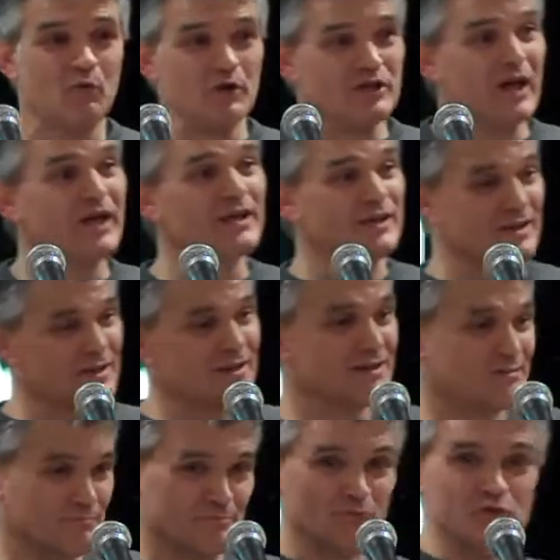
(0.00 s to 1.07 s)
When they,
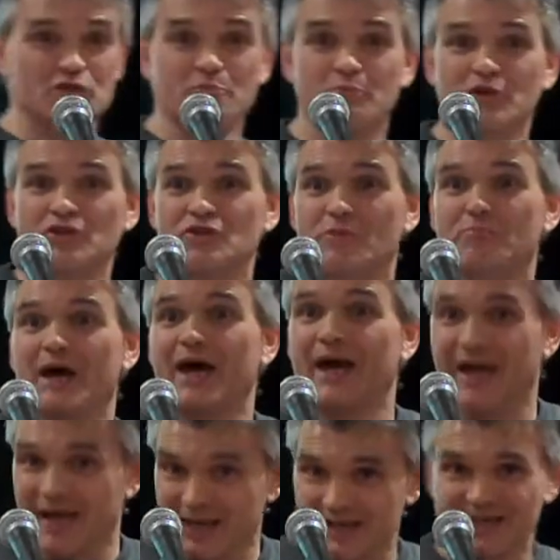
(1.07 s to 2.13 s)
when you bring your
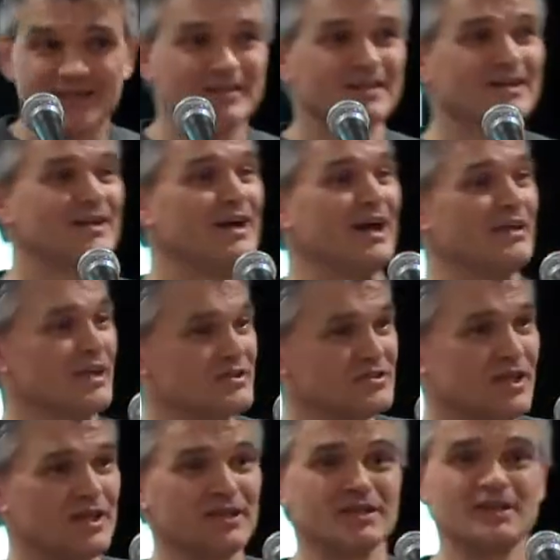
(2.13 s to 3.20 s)
bag, and they
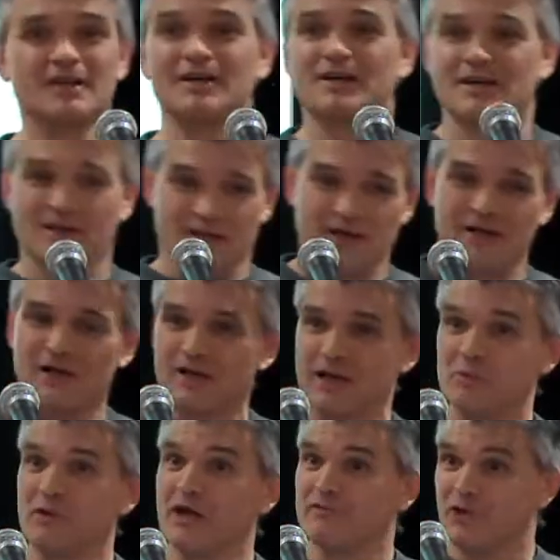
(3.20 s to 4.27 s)
say, uh,
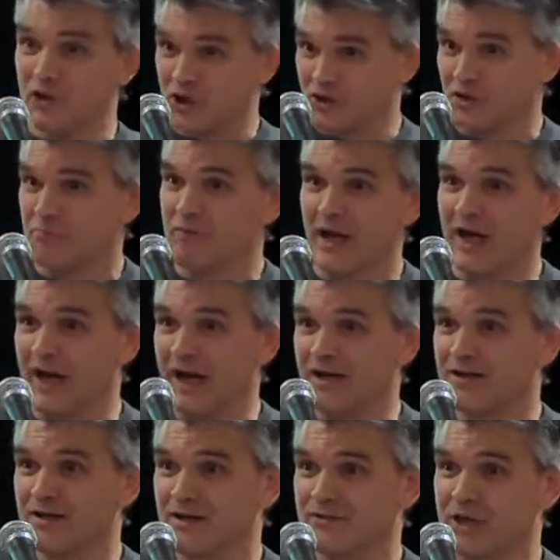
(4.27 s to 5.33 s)
"Can we have a look at your
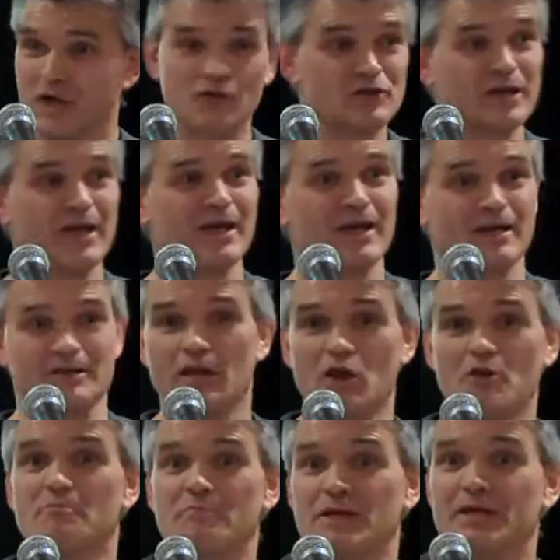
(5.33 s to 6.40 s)
bag?" They don't care. They
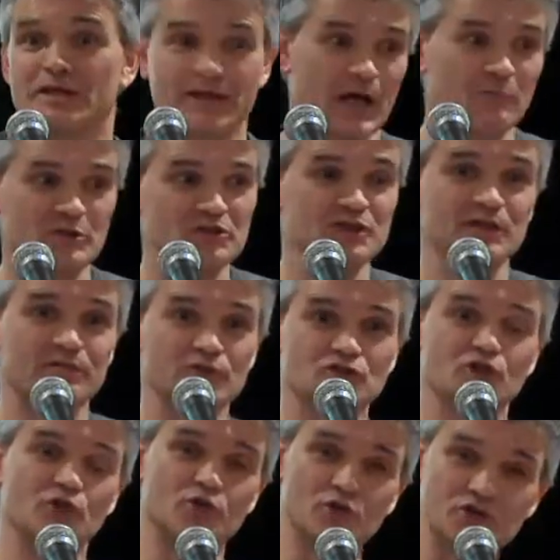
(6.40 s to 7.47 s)
don't mean, "Can we see if
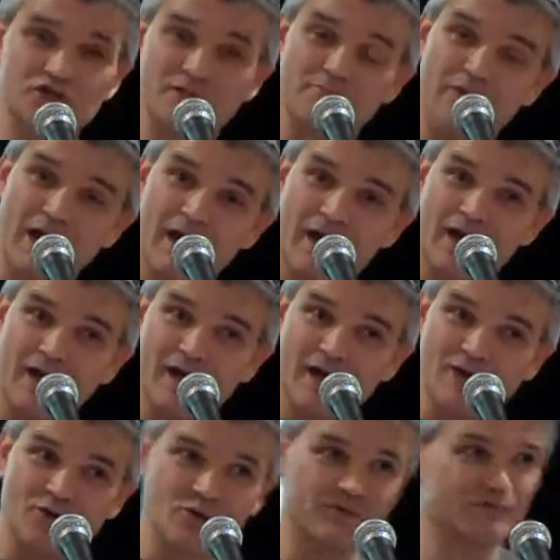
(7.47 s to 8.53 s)
it's a Gucci
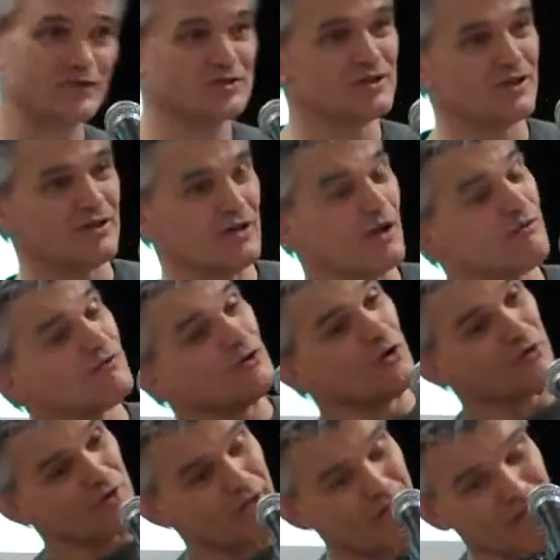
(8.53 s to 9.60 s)
bag or if it's a Ralph
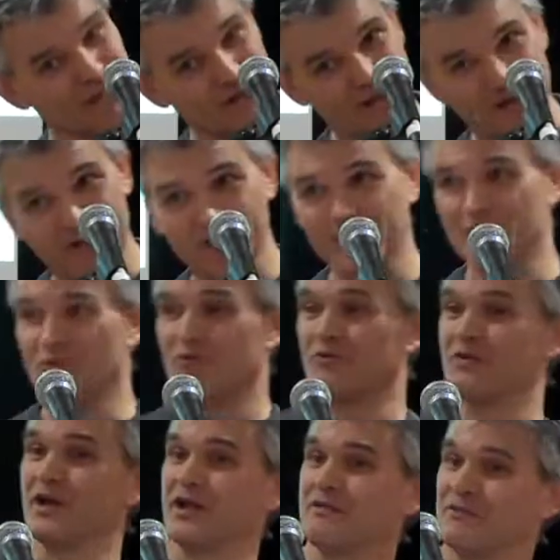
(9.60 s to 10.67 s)
Lauren
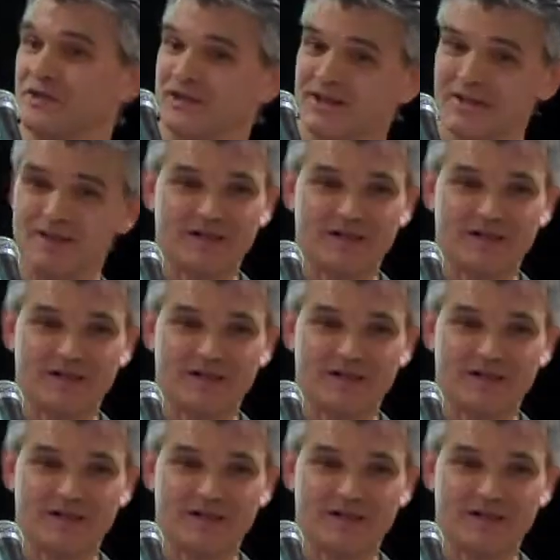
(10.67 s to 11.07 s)
or whatever."